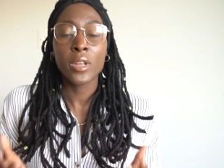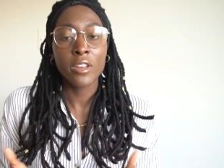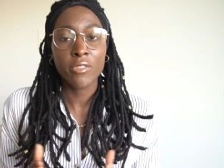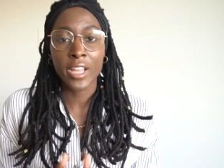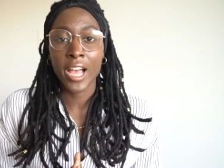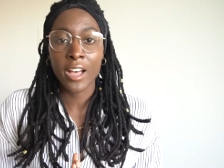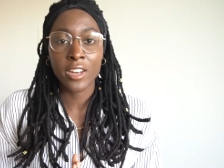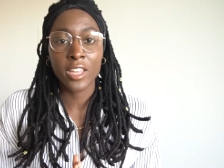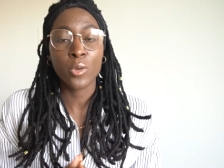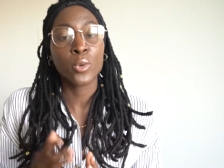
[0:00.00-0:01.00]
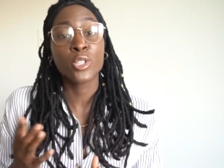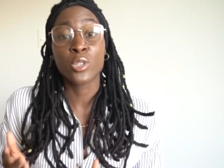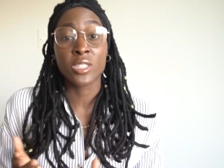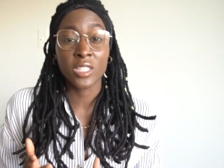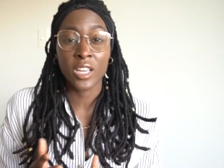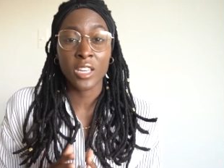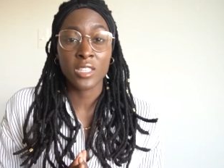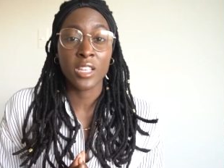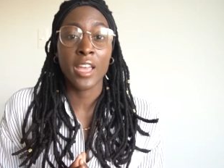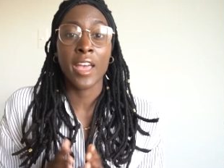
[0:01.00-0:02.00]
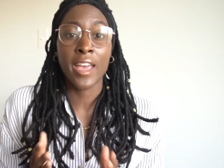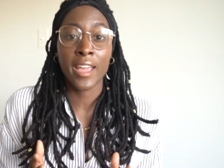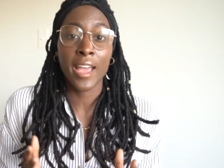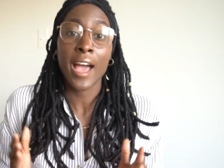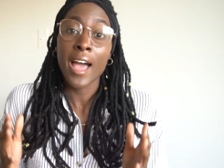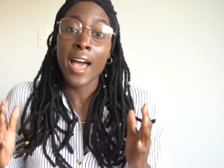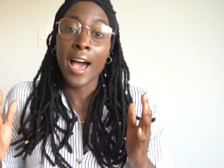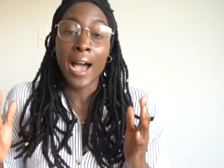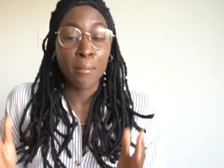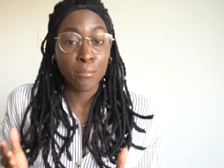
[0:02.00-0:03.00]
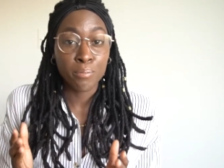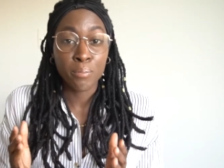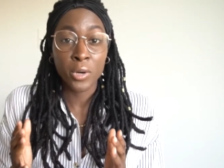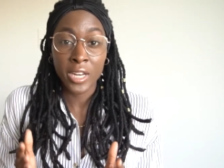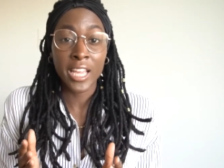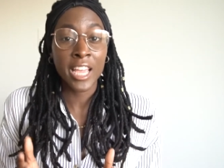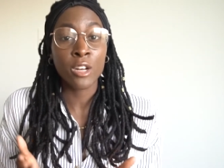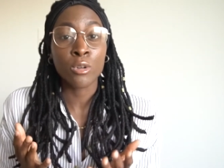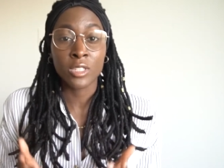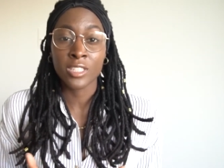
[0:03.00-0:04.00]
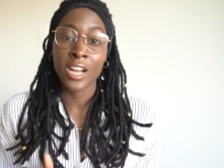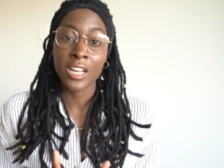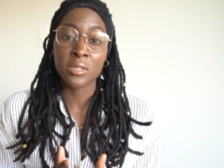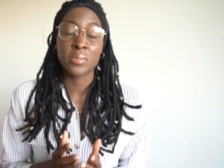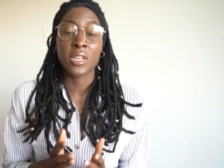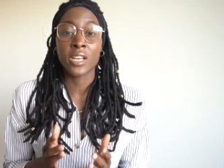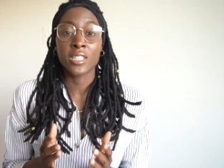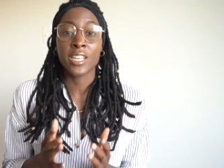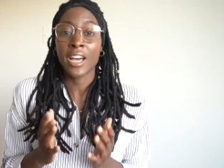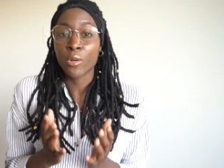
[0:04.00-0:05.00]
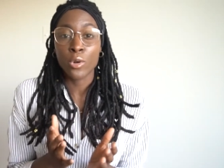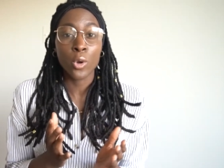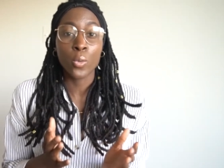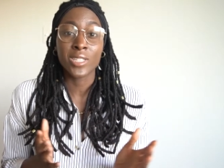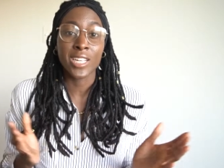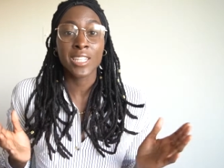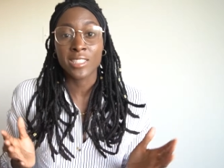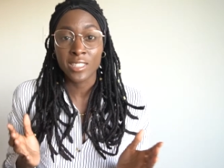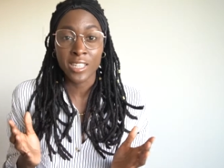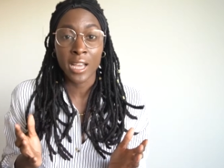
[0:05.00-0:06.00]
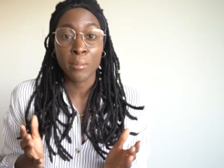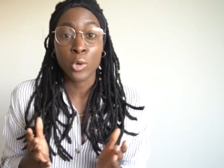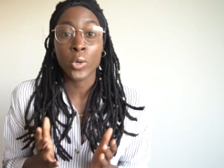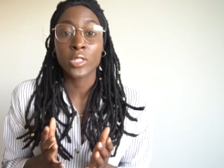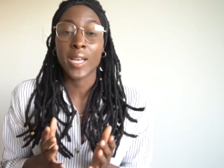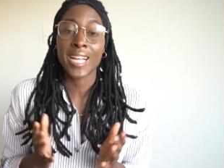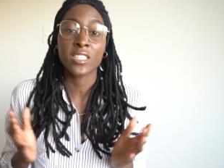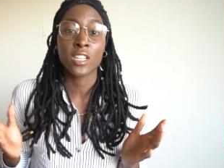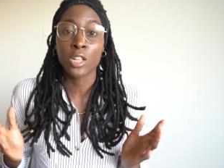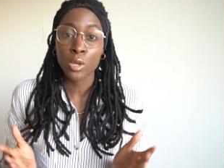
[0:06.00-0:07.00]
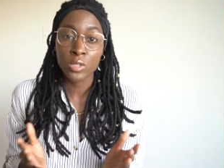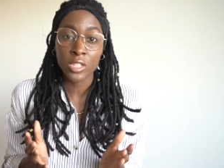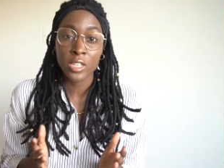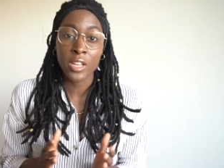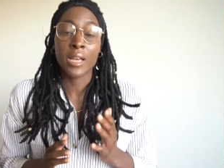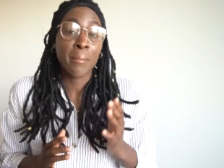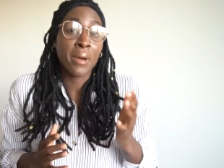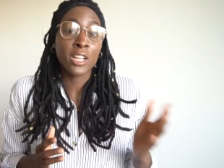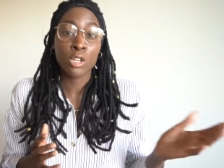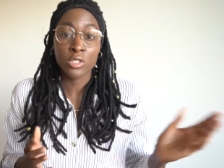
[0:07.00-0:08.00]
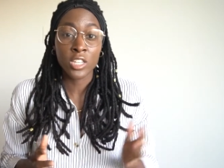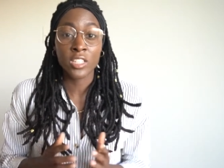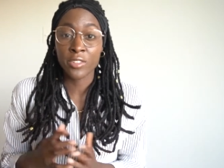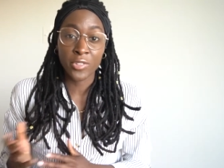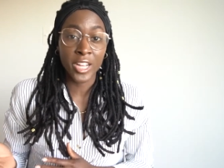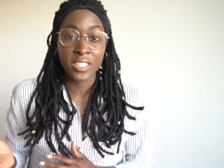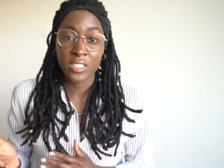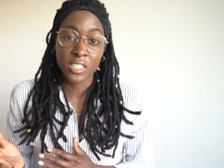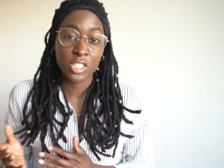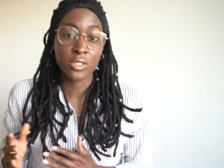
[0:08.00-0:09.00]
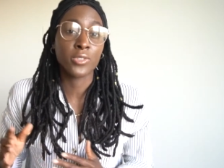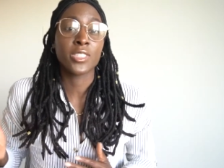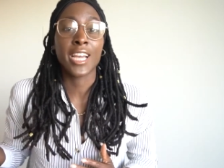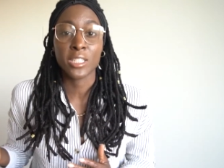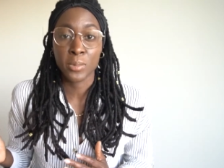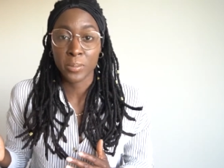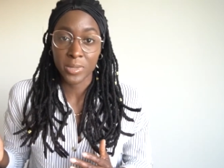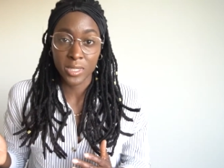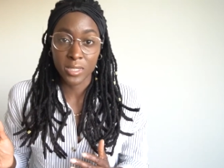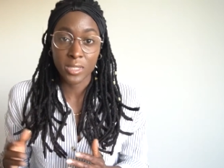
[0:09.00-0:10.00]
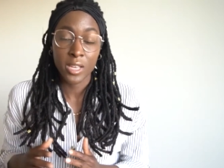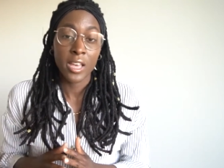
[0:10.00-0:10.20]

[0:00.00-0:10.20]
when in reality, what you could say is that, hey, I'm putting in or signs because I don't know which entity I'm going to actually close in. I might close in a different entity just for tax purposes.